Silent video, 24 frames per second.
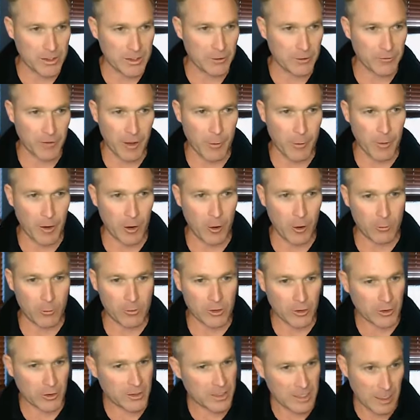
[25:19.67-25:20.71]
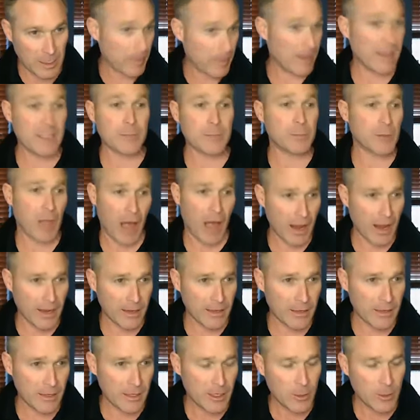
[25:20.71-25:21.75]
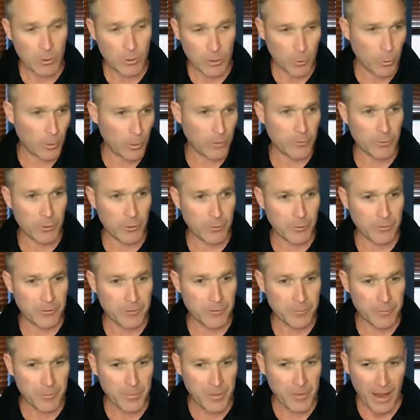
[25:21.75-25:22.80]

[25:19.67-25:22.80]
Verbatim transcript: single family homes are CBS block with a wood roof.